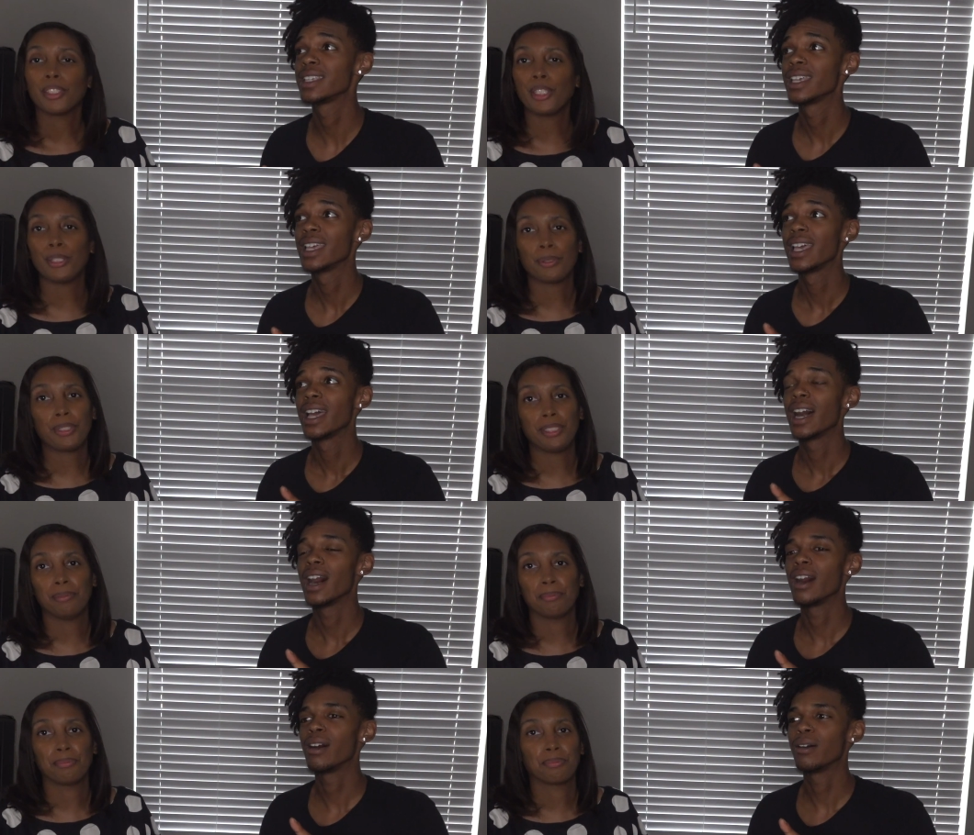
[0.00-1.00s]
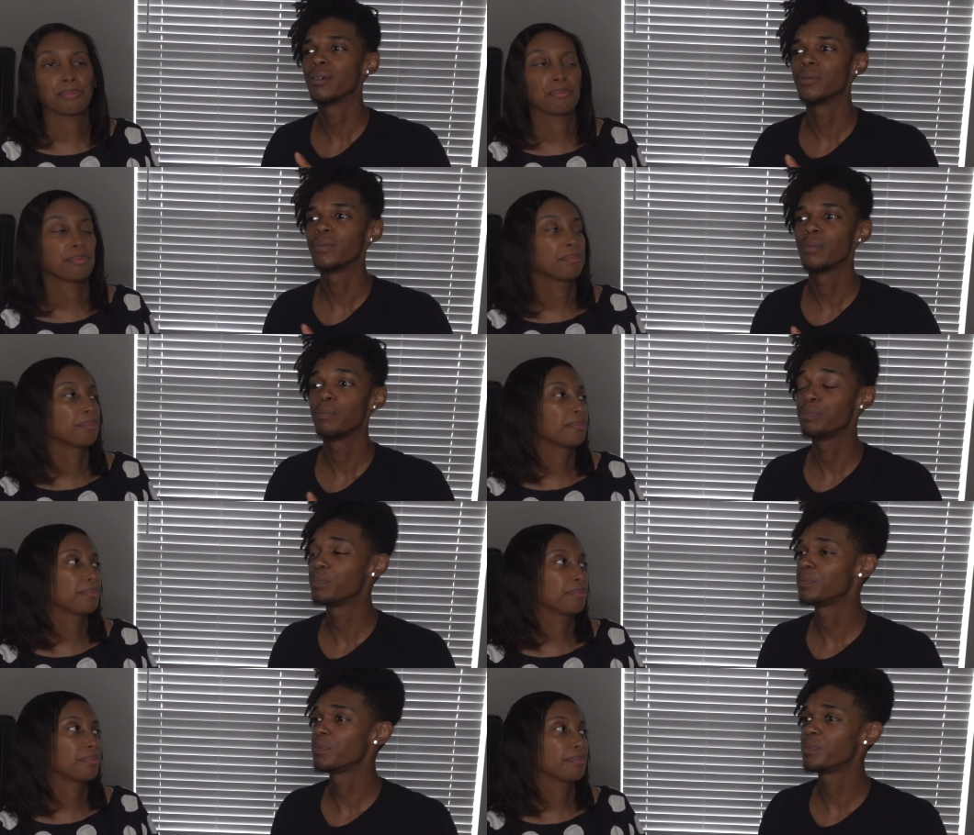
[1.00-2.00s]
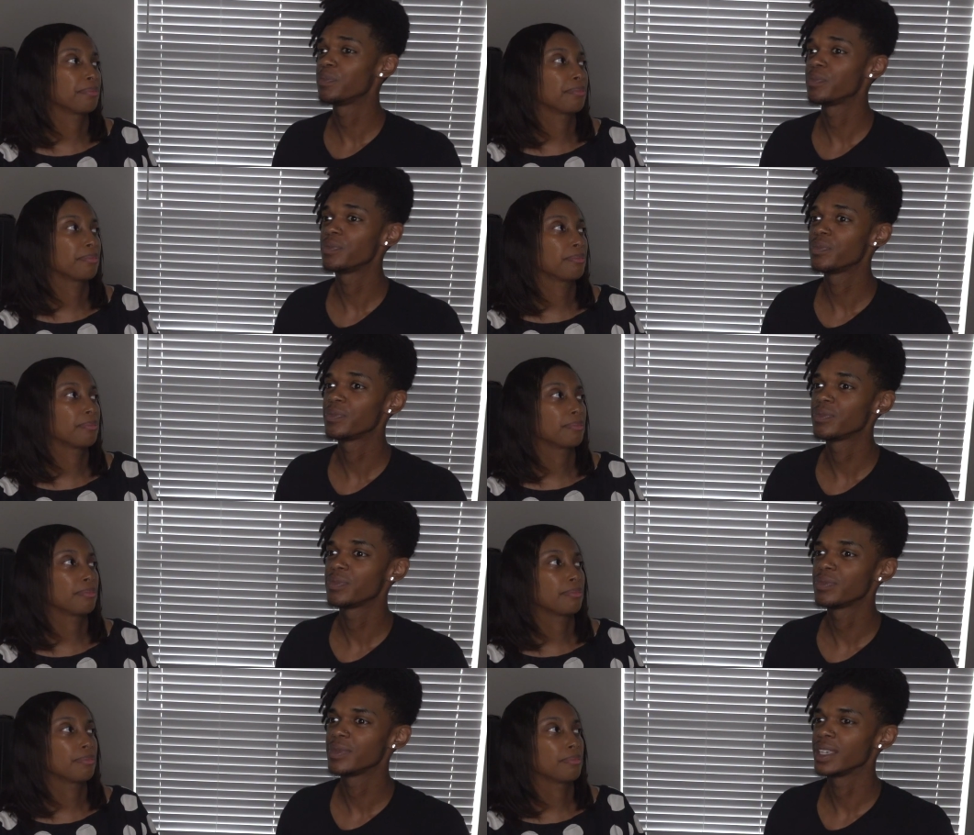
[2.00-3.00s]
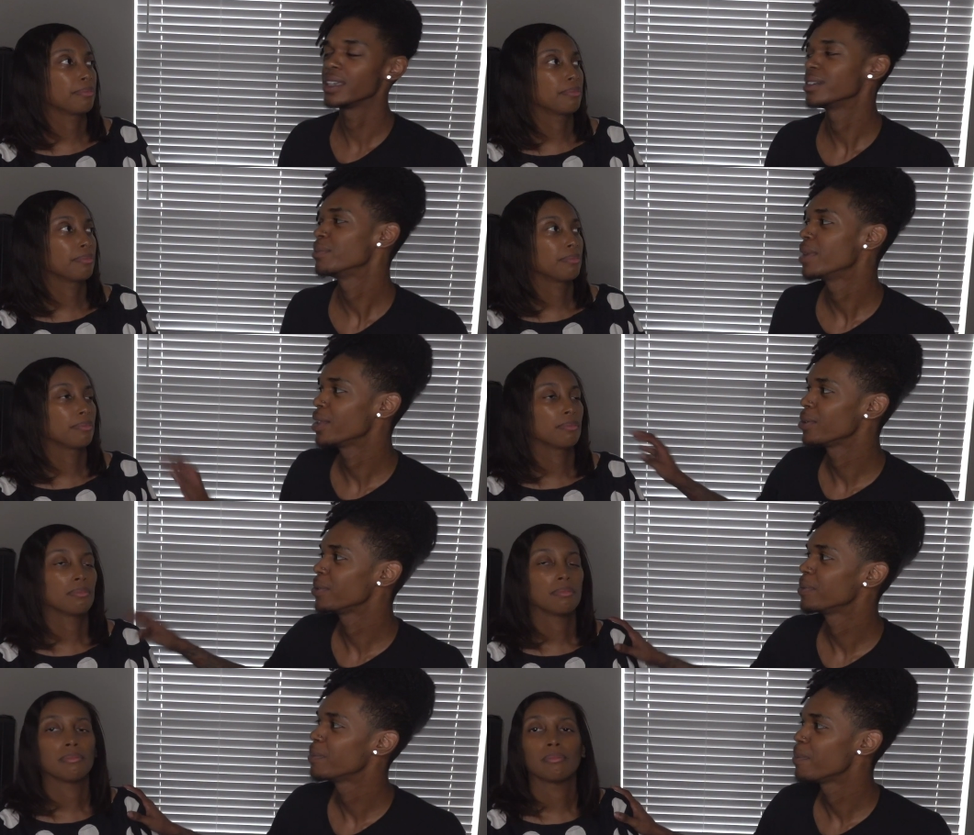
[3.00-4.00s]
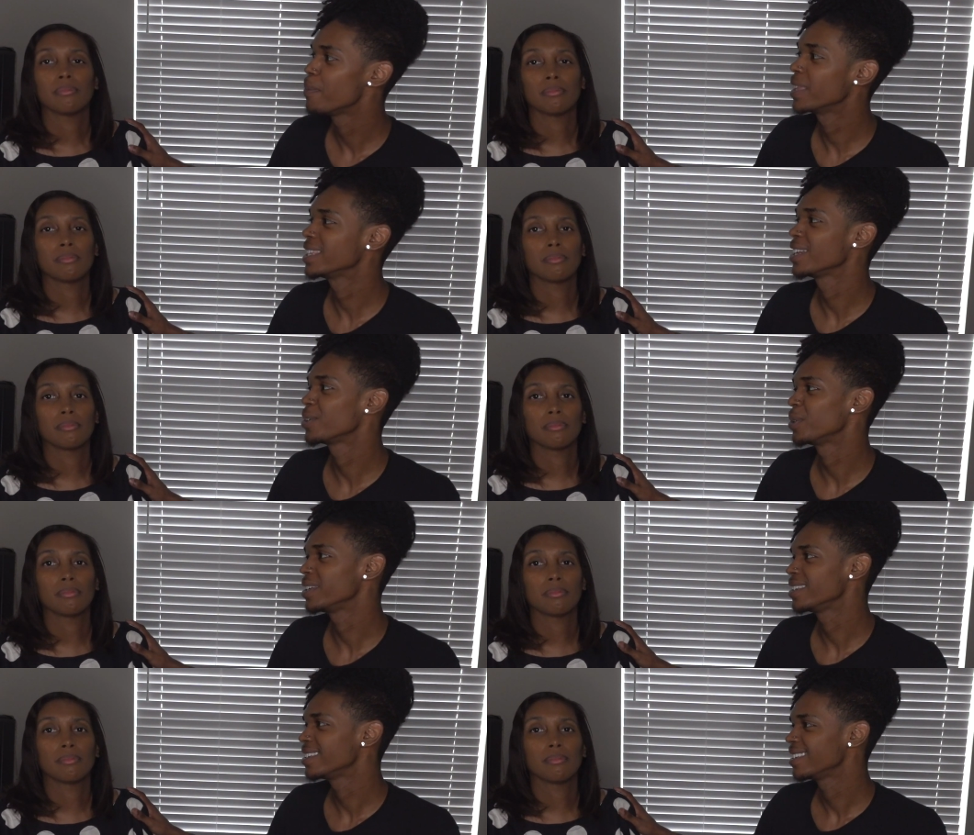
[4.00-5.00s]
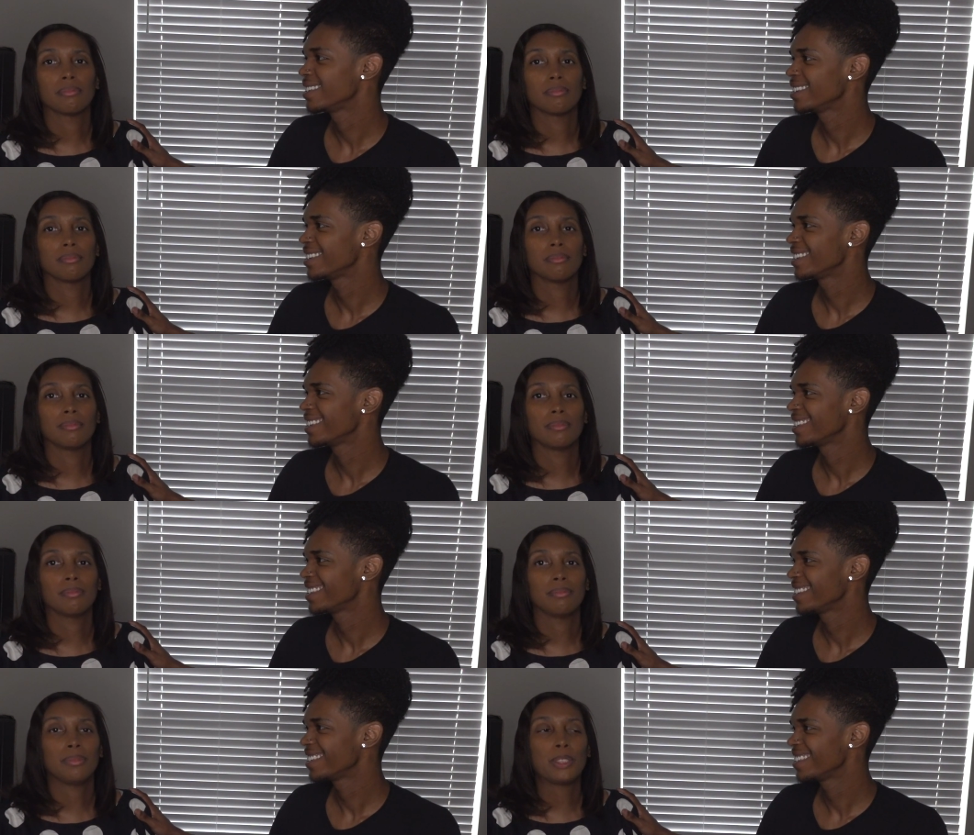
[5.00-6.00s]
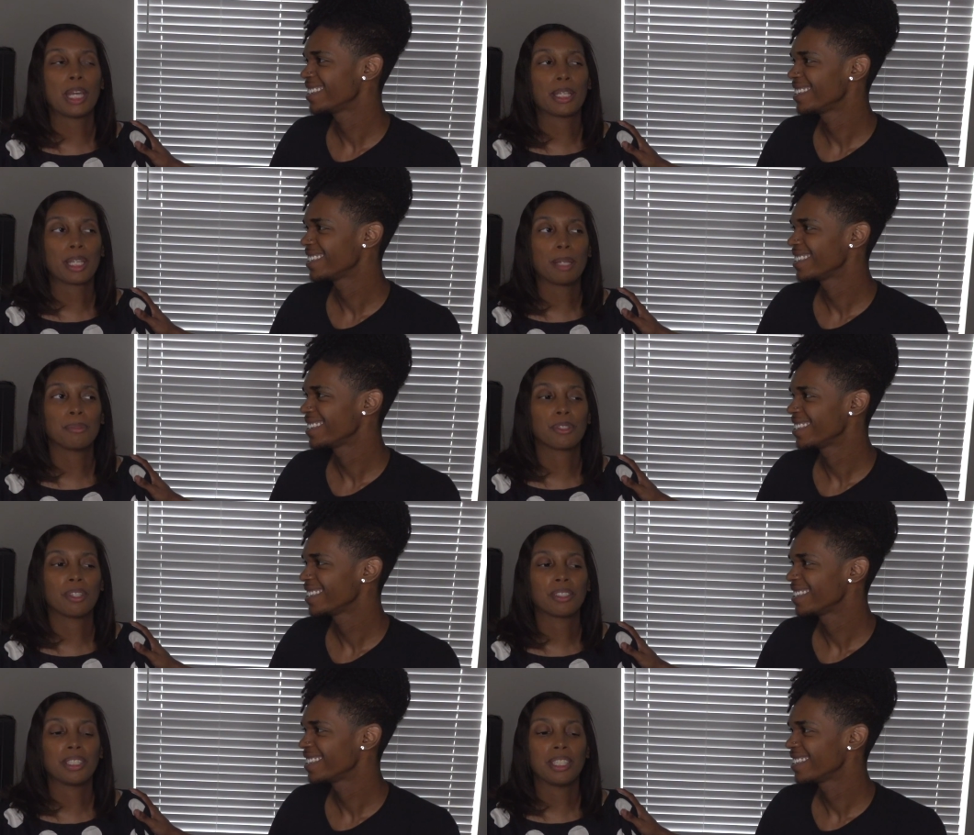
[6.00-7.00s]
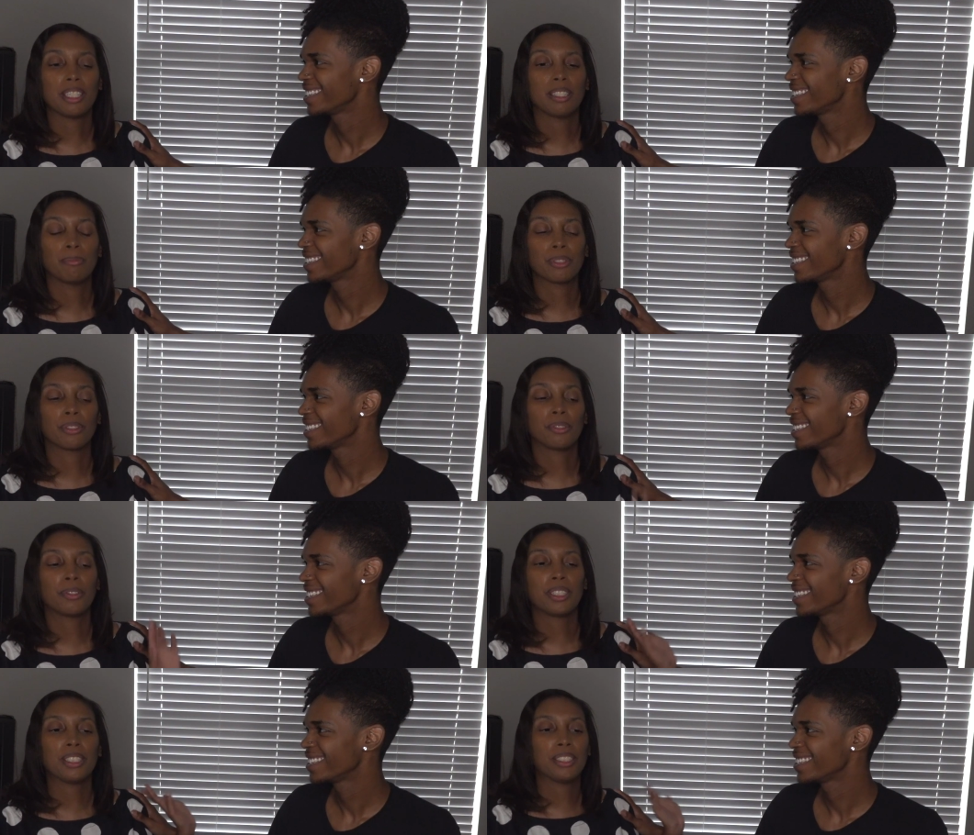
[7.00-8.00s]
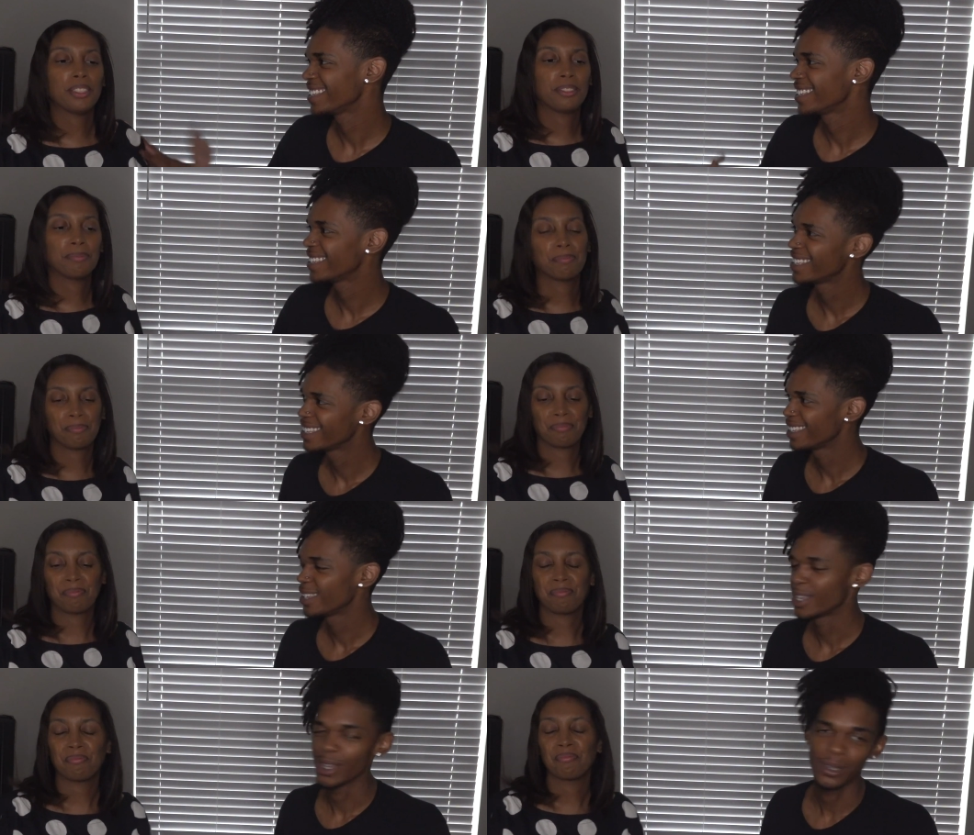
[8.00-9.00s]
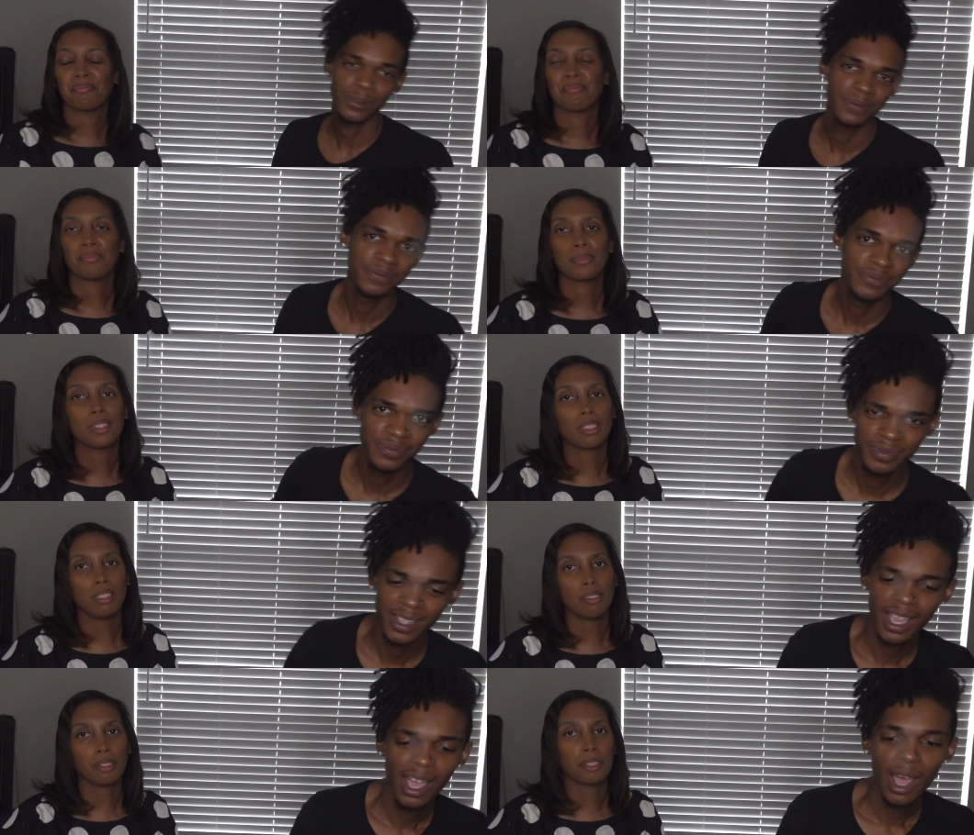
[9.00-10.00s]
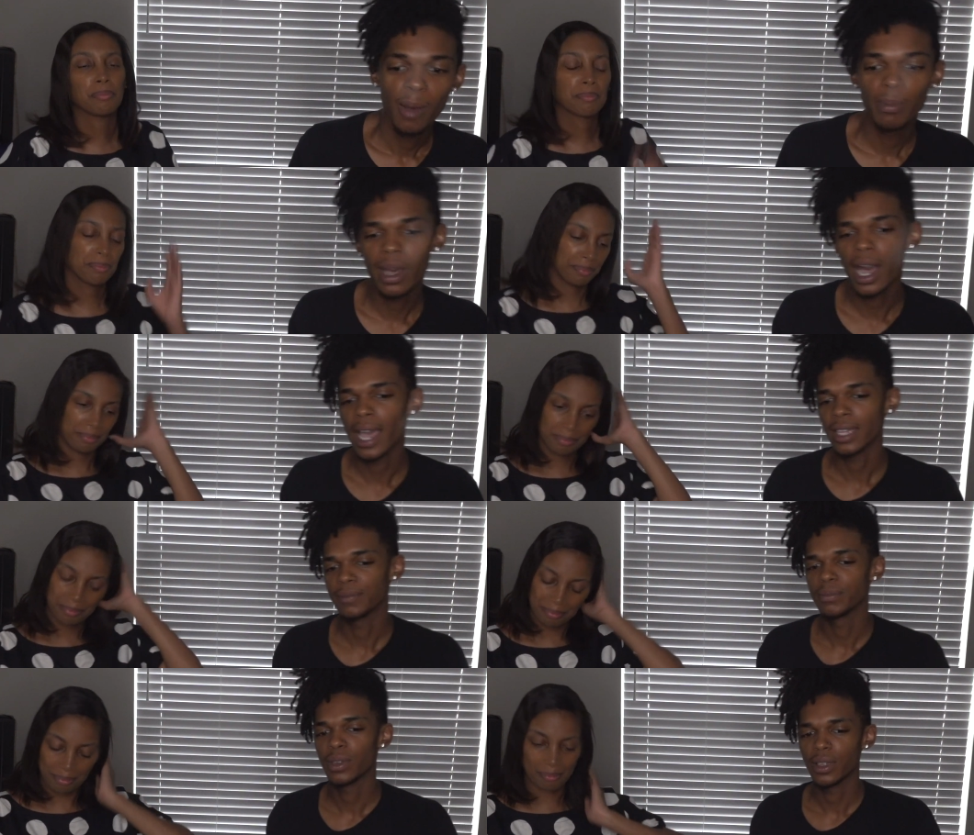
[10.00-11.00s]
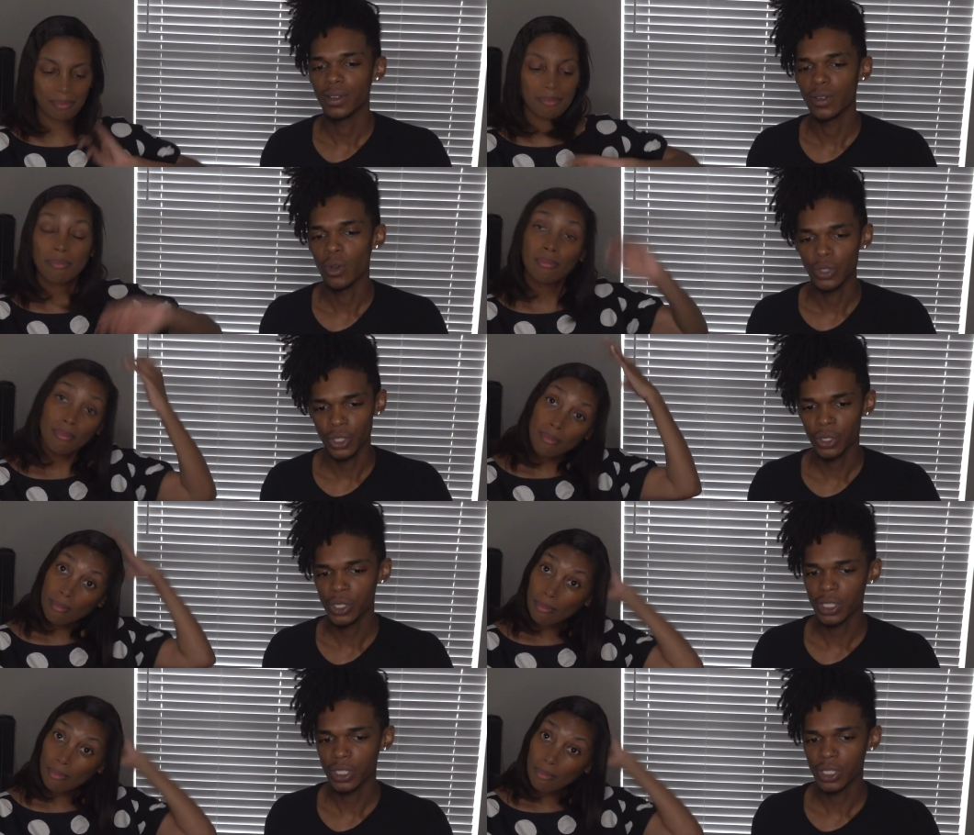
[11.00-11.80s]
Speaker 1: Killed it. Um, yeah, mother. Melanin Queen.
Speaker 2: You kind of came strong in the end, but the annoying... Oh. Killed it.
Speaker 1: But, alright, but on serious